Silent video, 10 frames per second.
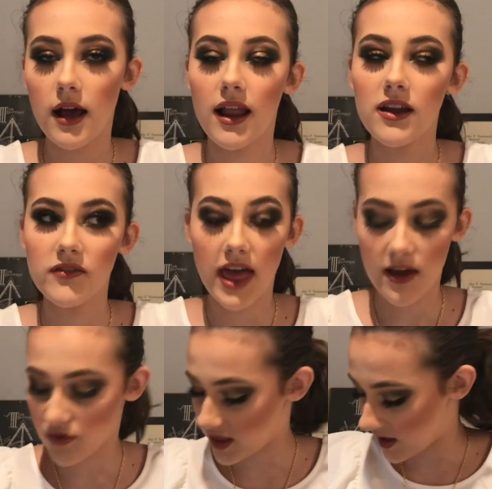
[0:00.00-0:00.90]
I love
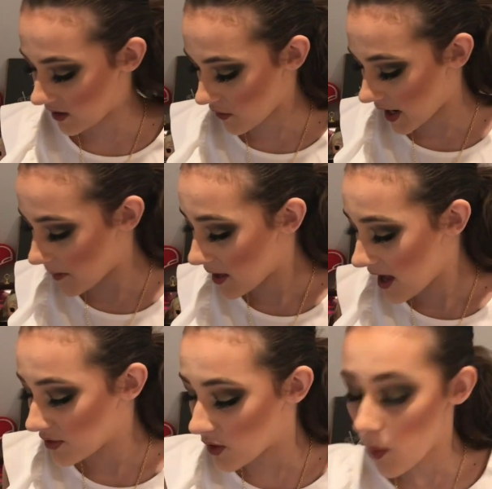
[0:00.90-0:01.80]
everything, okay?
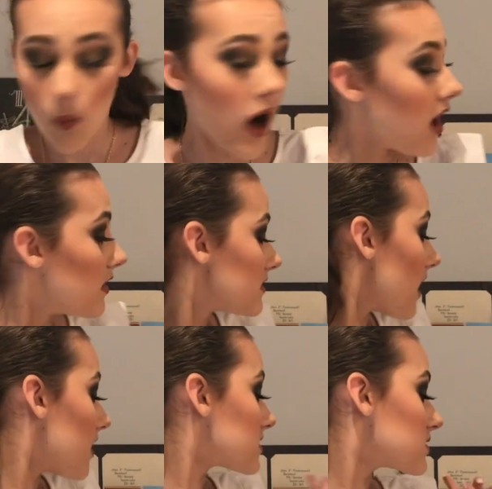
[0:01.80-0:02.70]
The wand,
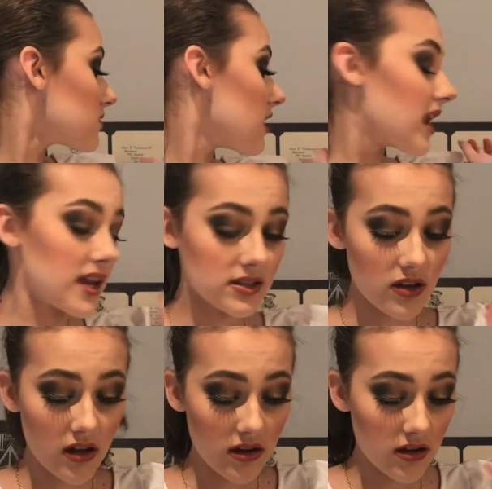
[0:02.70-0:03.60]
also the
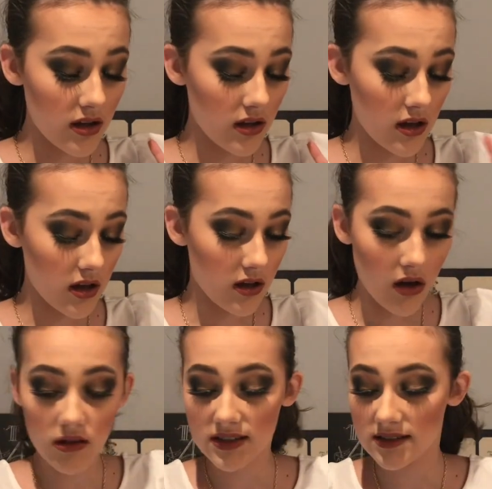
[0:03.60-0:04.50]
little
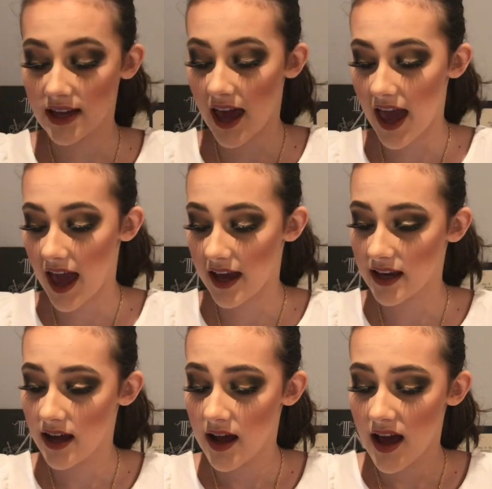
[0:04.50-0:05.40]
golden
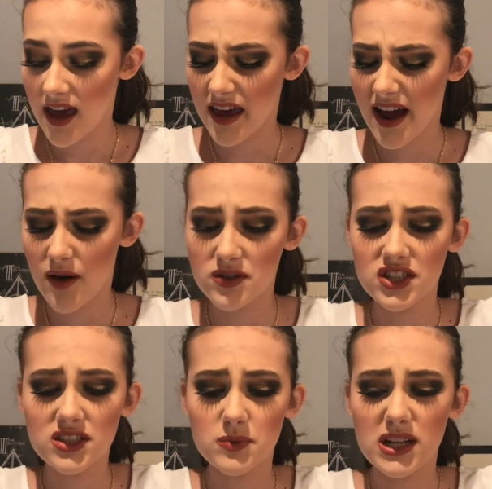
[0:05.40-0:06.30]
egg. And I
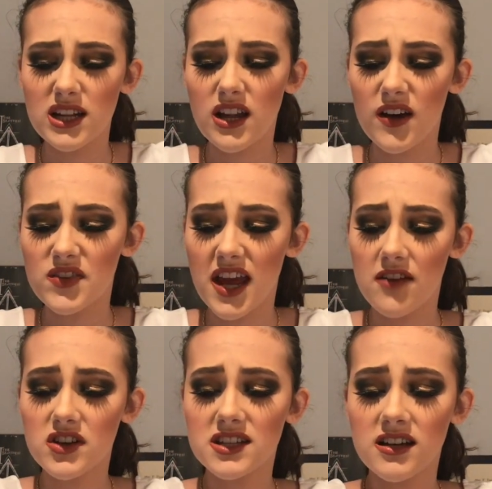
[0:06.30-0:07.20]
just really loved
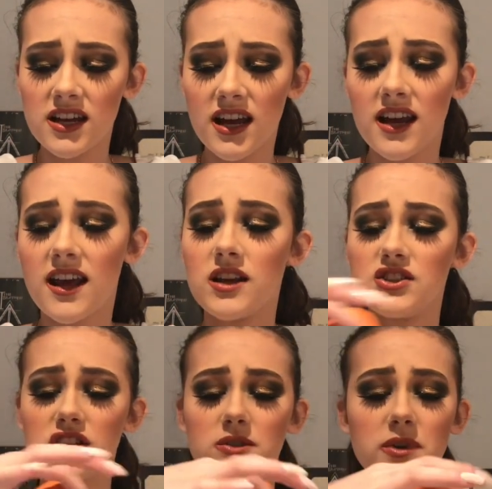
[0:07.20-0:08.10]
everything. And I
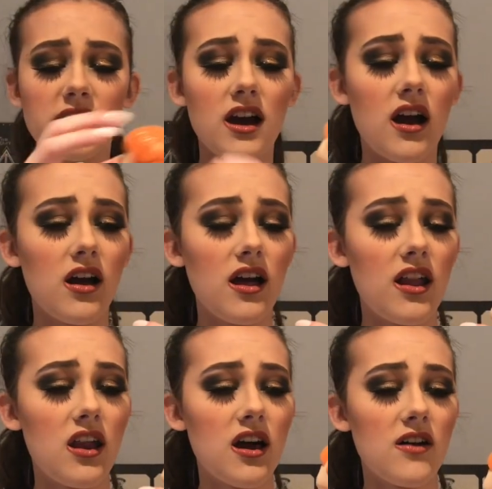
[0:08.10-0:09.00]
just really
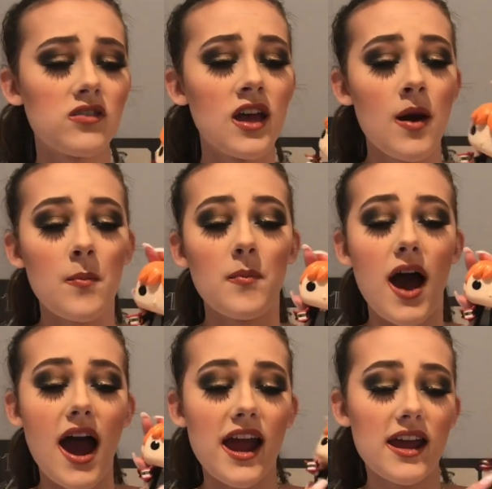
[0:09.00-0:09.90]
loved
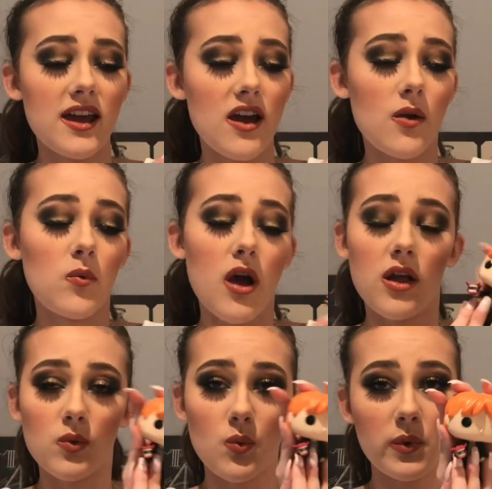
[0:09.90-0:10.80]
my
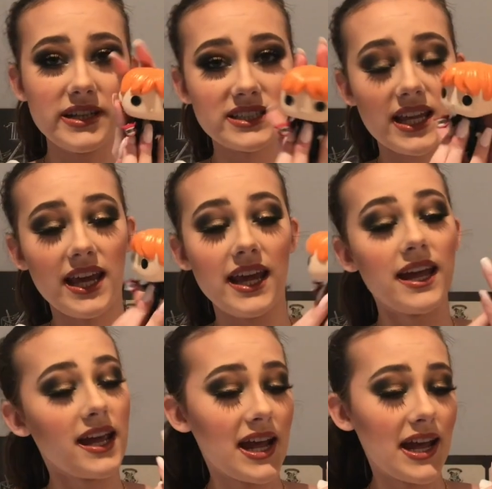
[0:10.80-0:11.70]
Ron Weasley